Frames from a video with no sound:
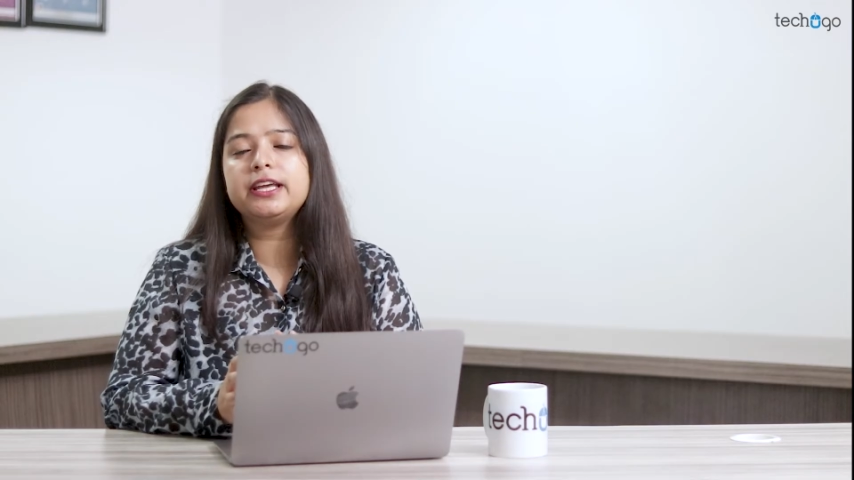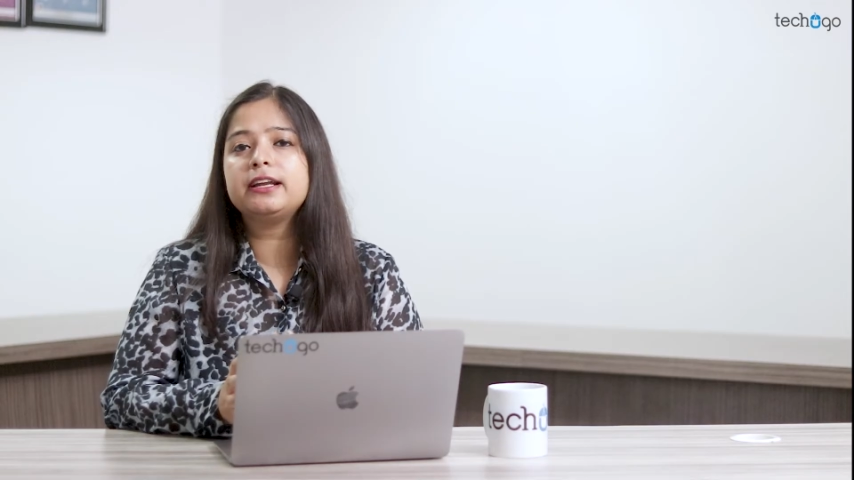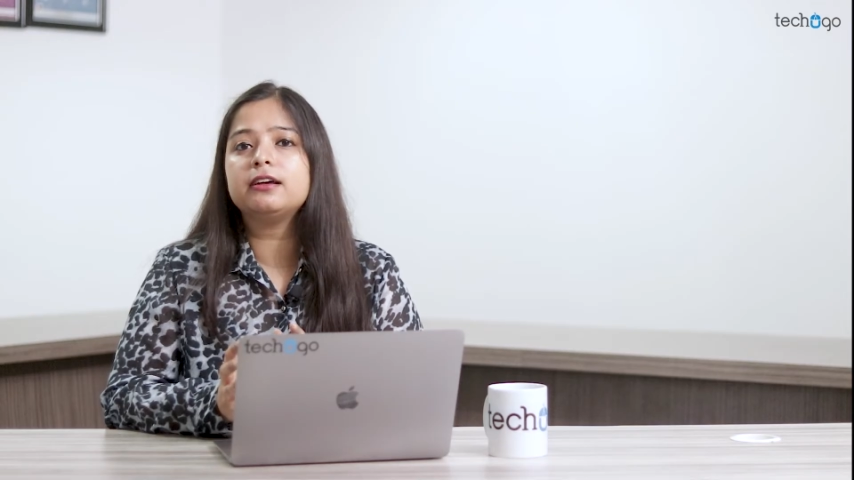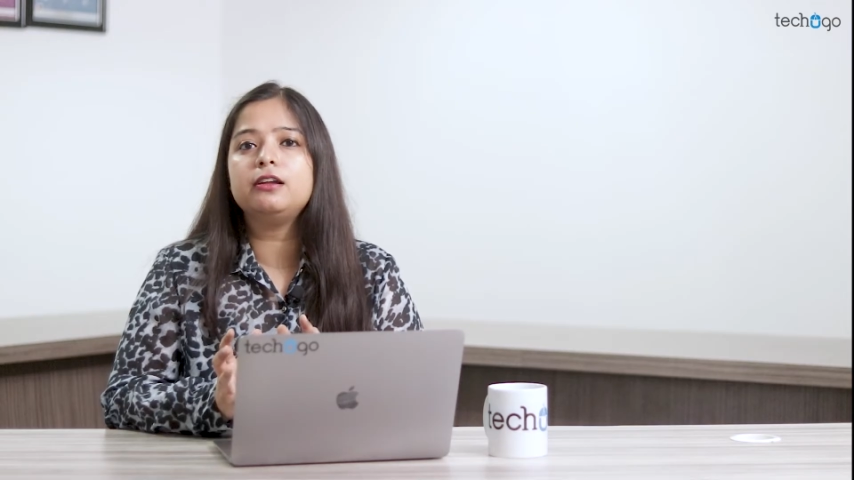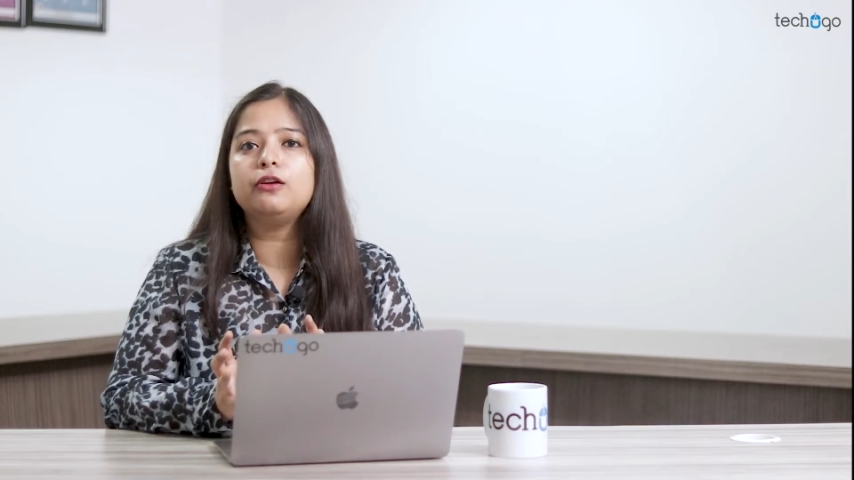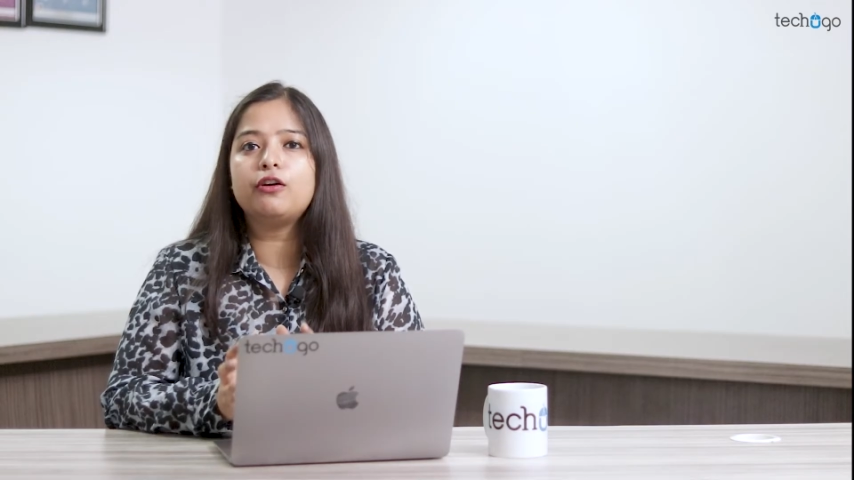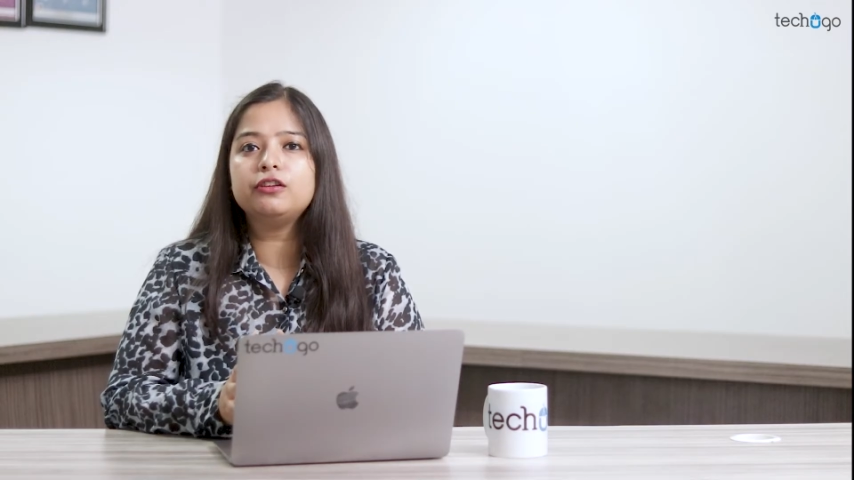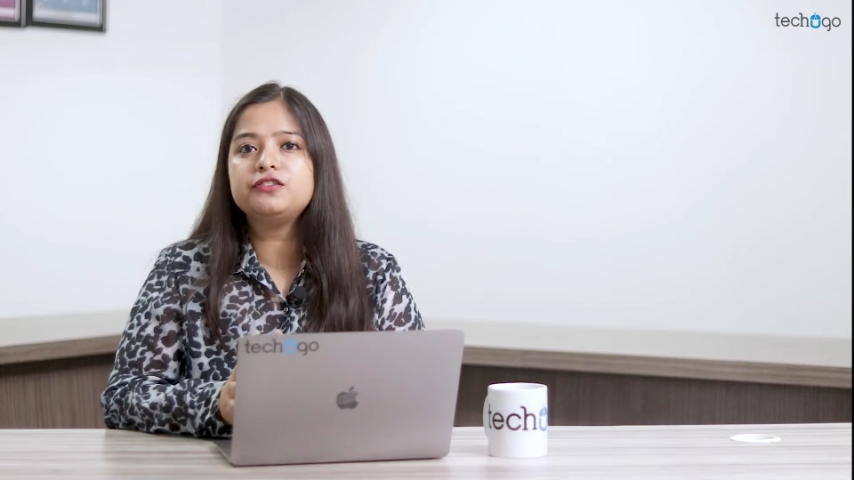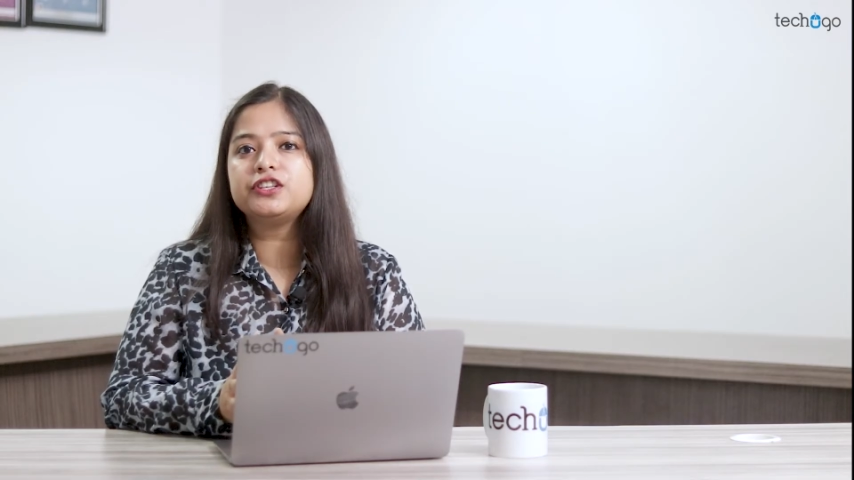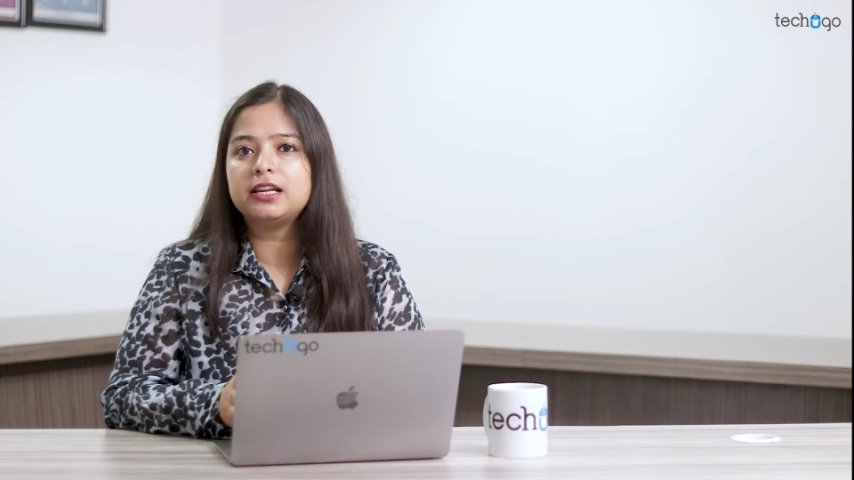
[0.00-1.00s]
creates a lot
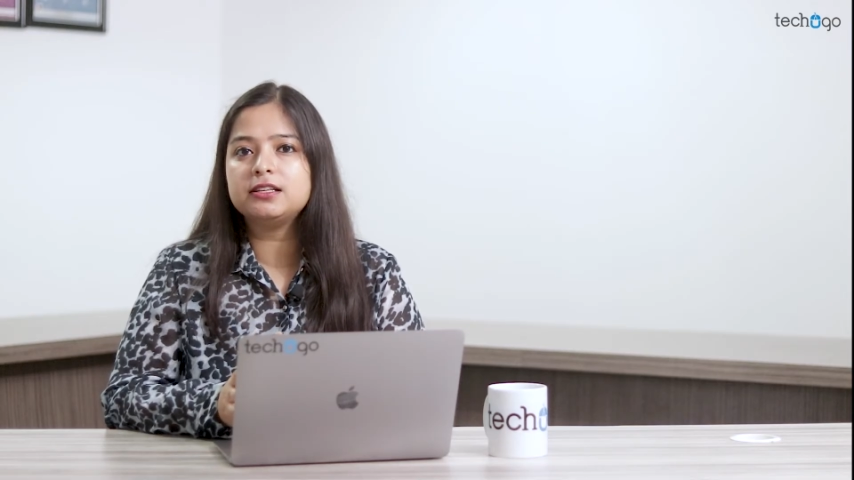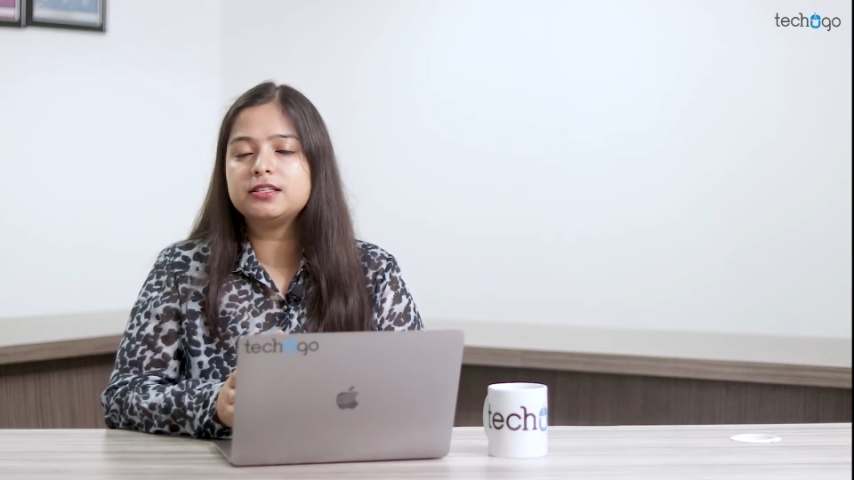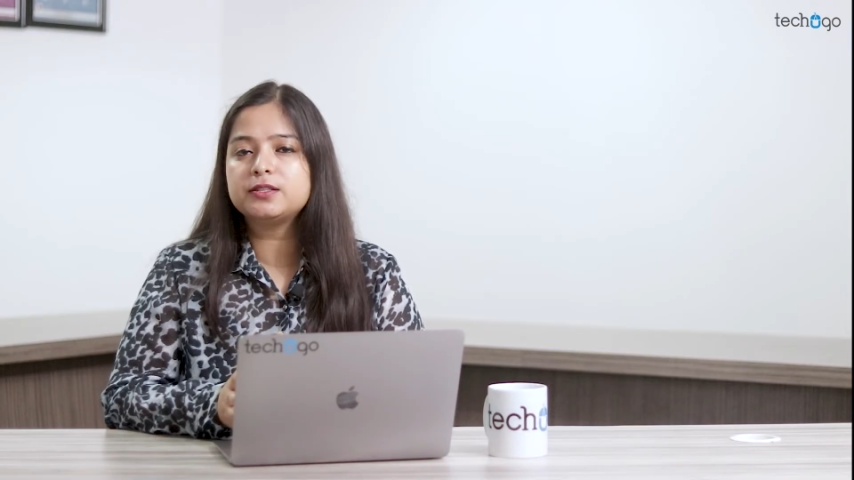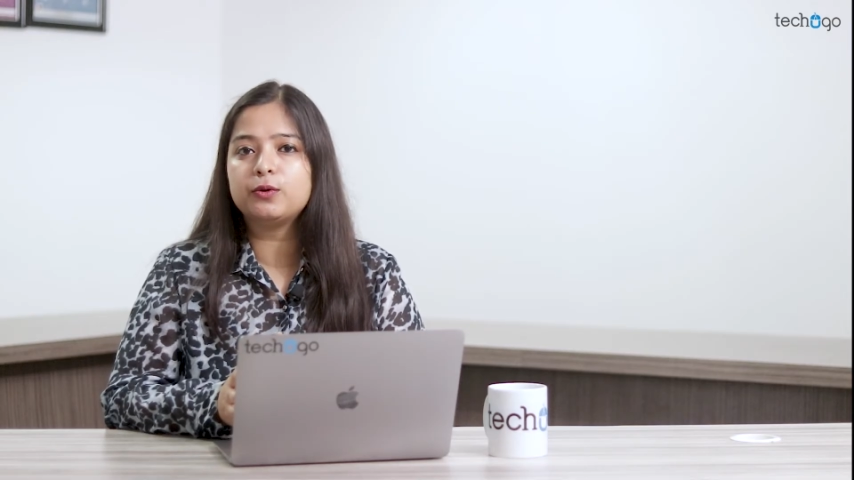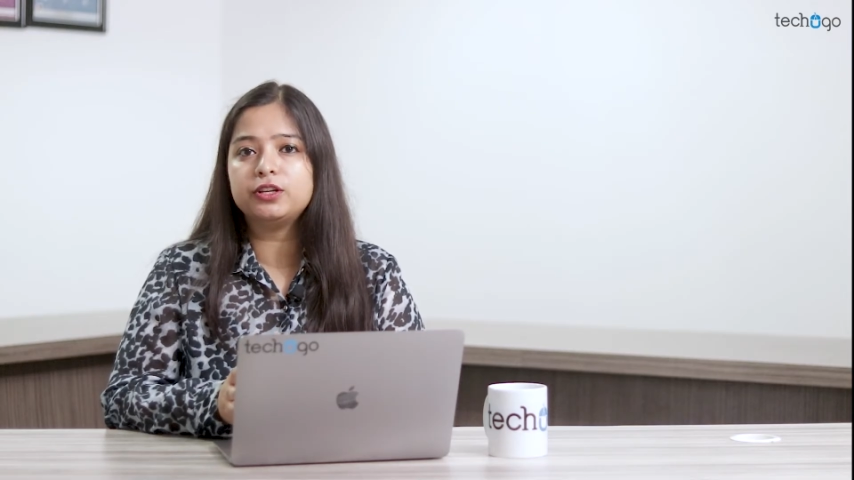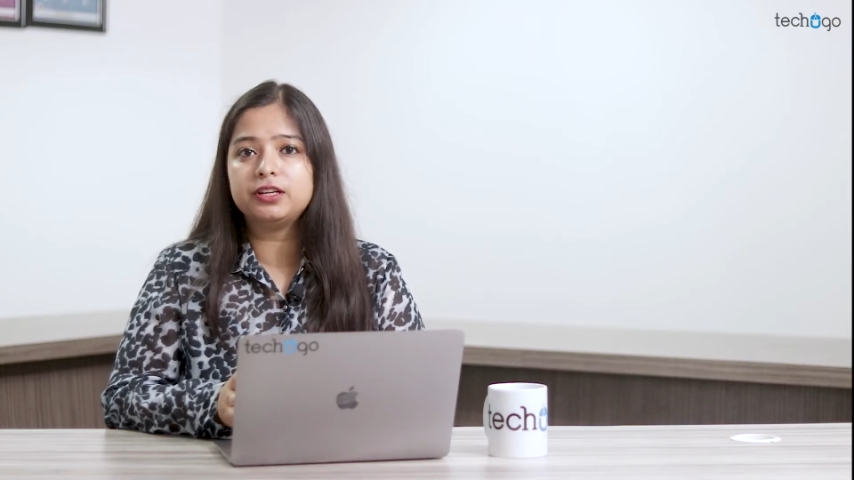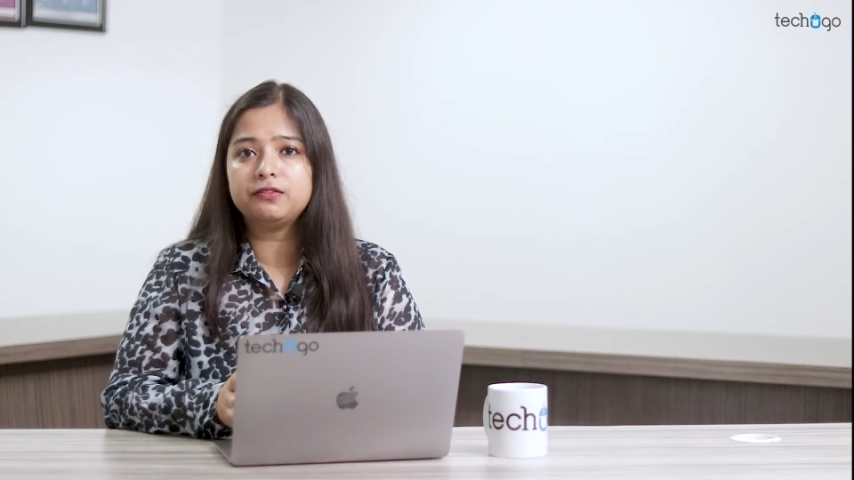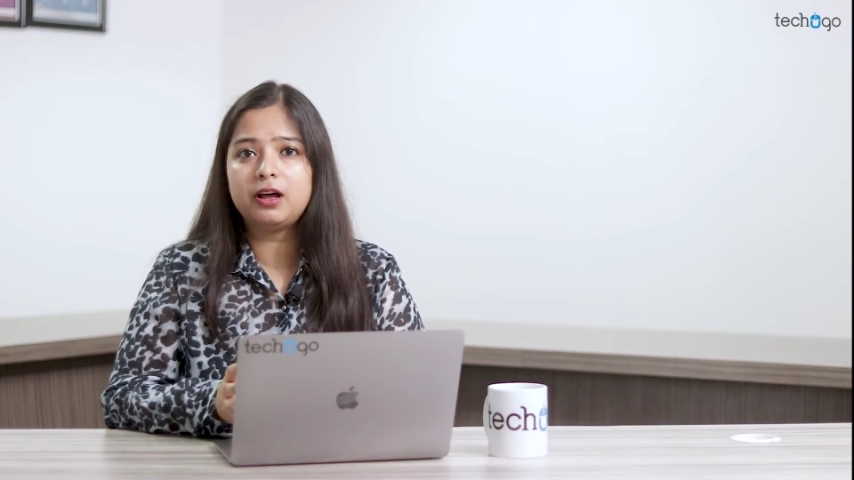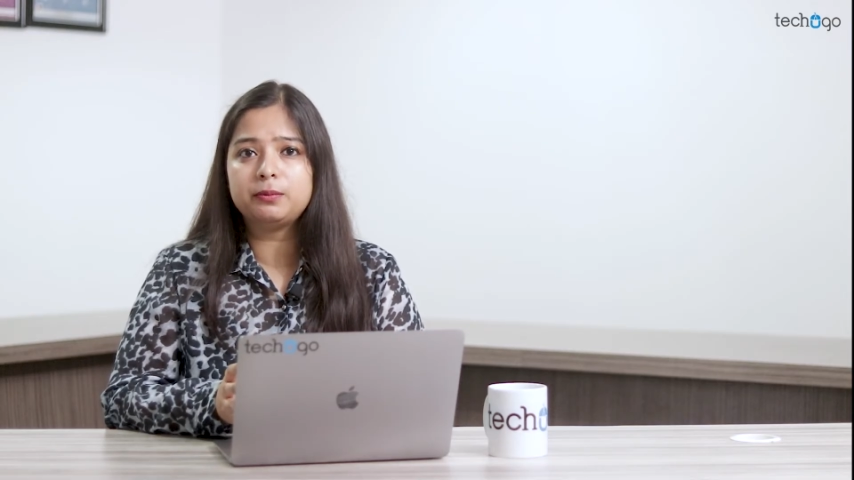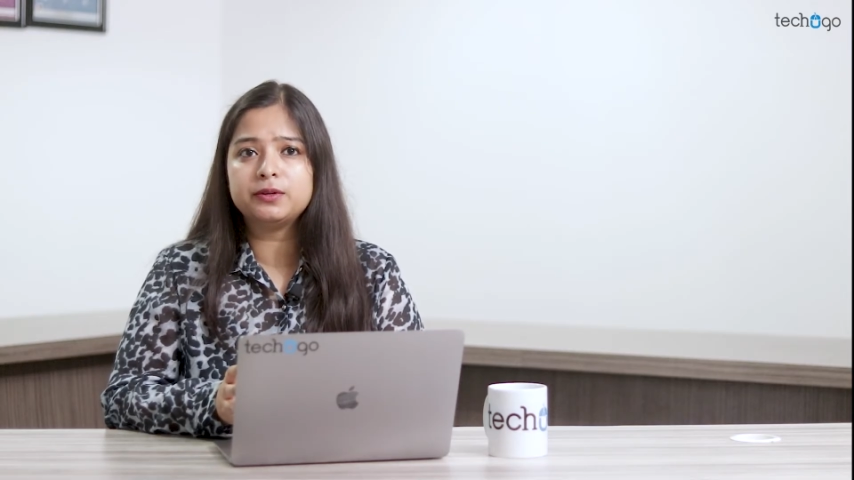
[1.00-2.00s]
of challenges for the
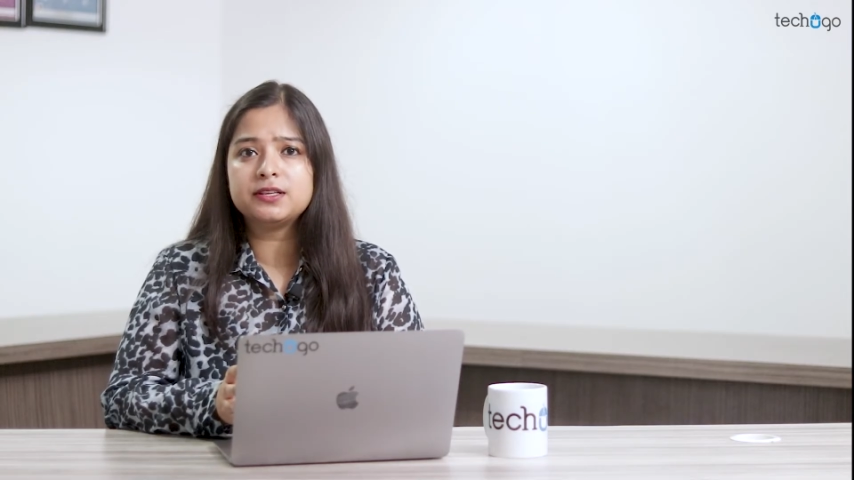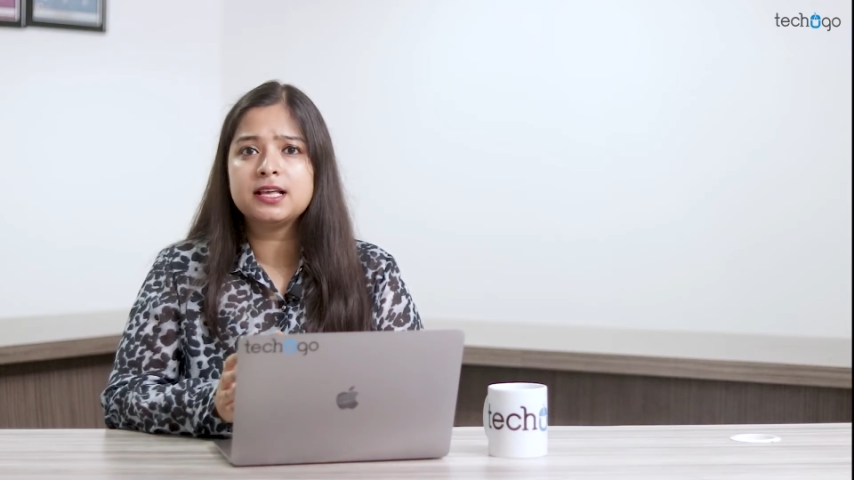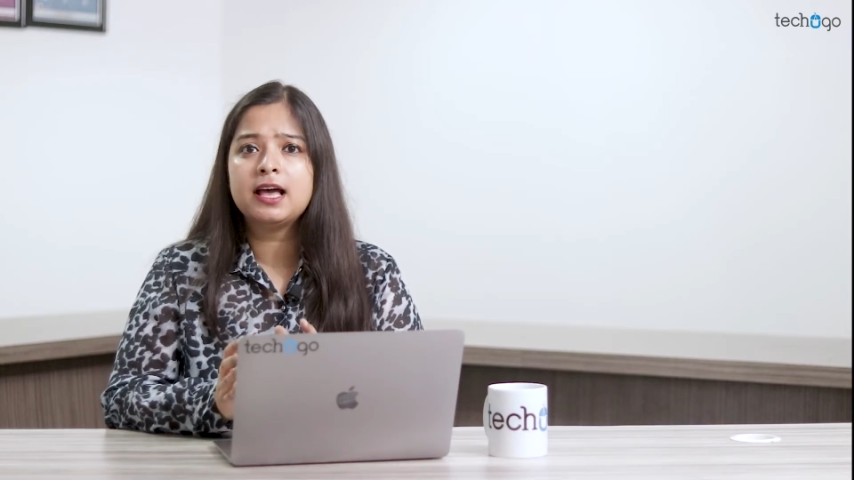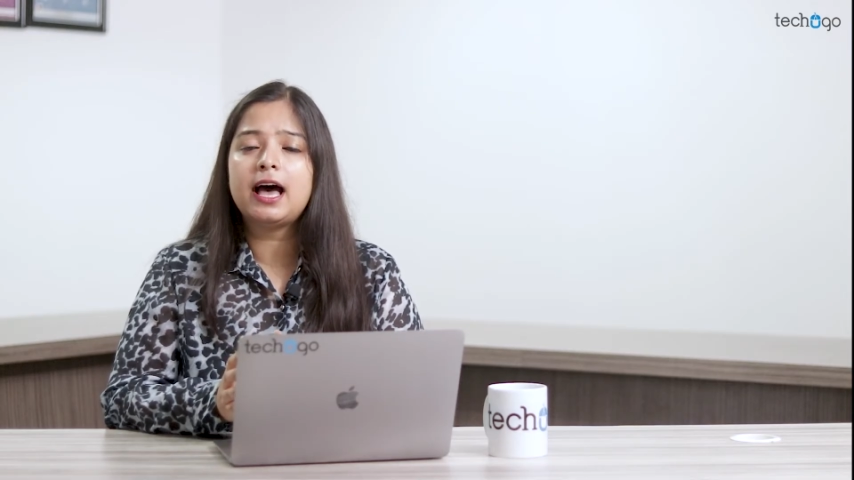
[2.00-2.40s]
developers